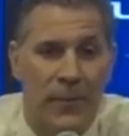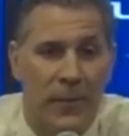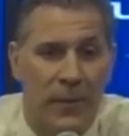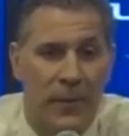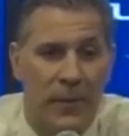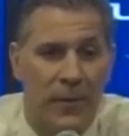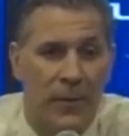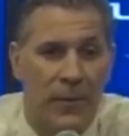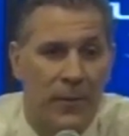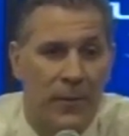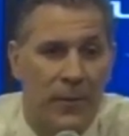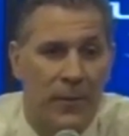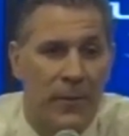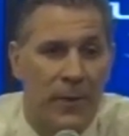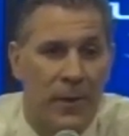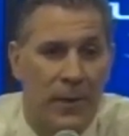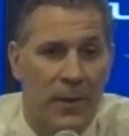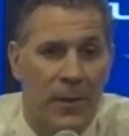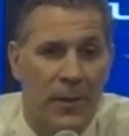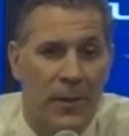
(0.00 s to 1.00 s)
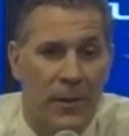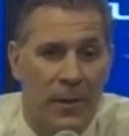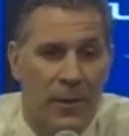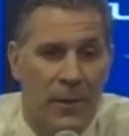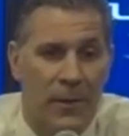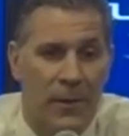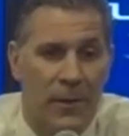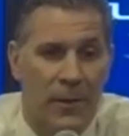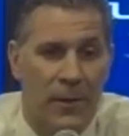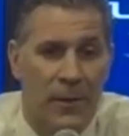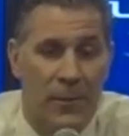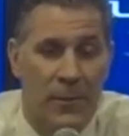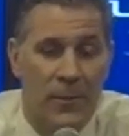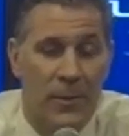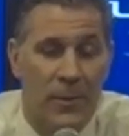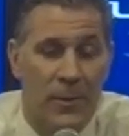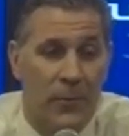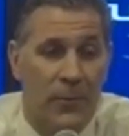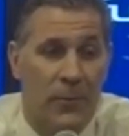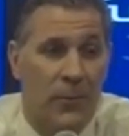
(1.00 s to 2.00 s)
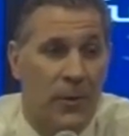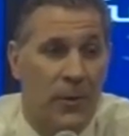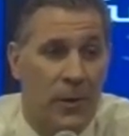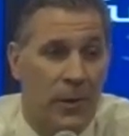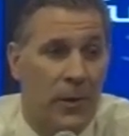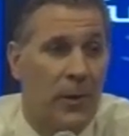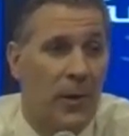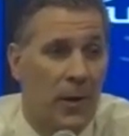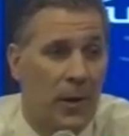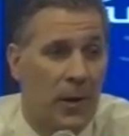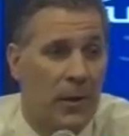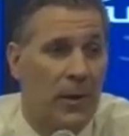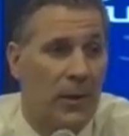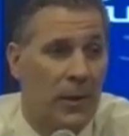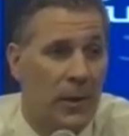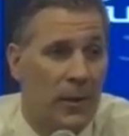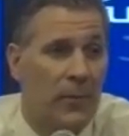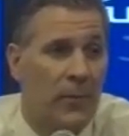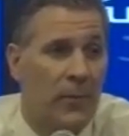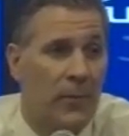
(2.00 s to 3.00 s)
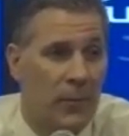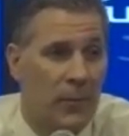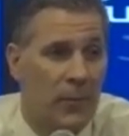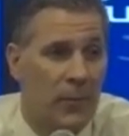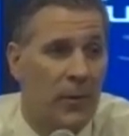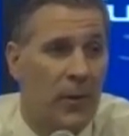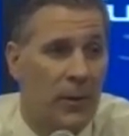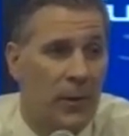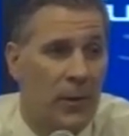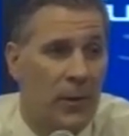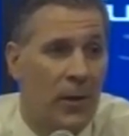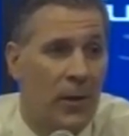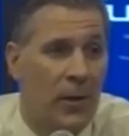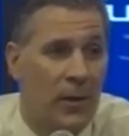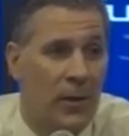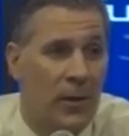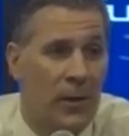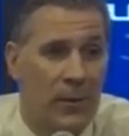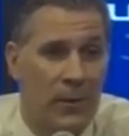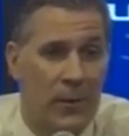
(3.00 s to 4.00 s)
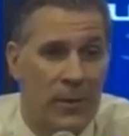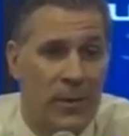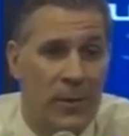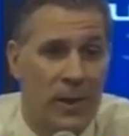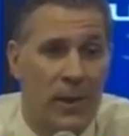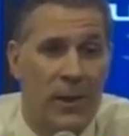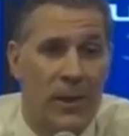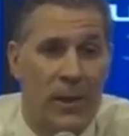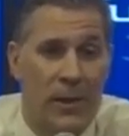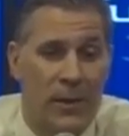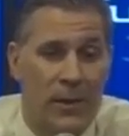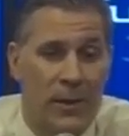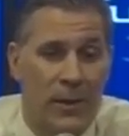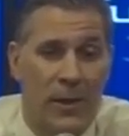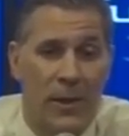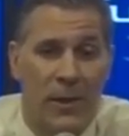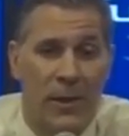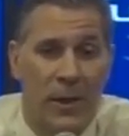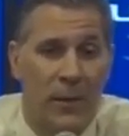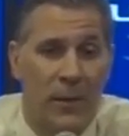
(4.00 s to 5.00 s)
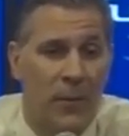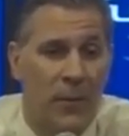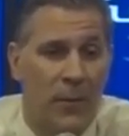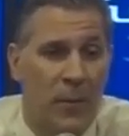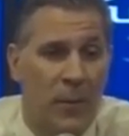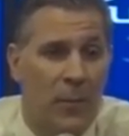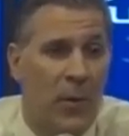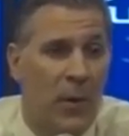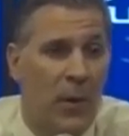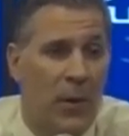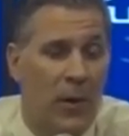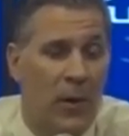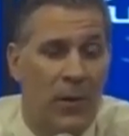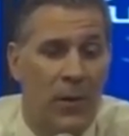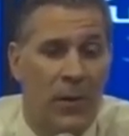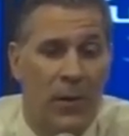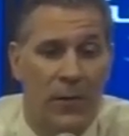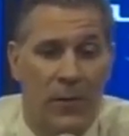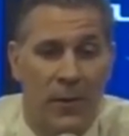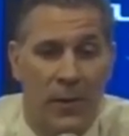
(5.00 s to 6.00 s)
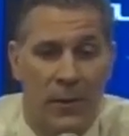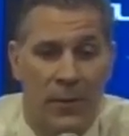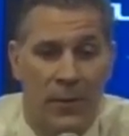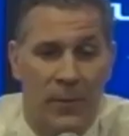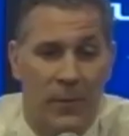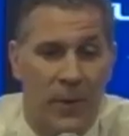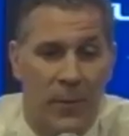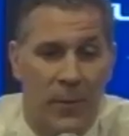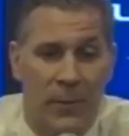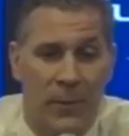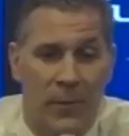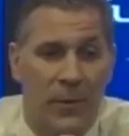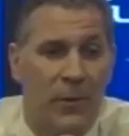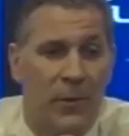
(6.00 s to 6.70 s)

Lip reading: really good hockey game. Really good hockey game. Exciting game to be part of, and I'm sure